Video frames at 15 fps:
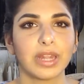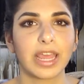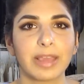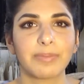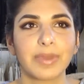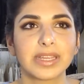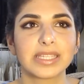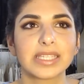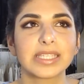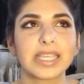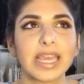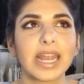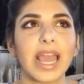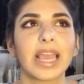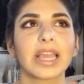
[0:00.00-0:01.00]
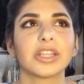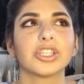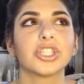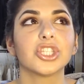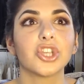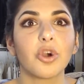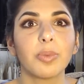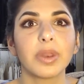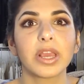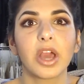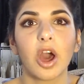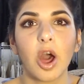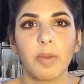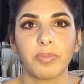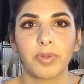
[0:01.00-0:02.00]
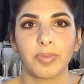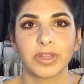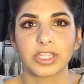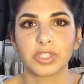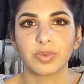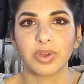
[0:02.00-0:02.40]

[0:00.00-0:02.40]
Like my skin, I get so many compliments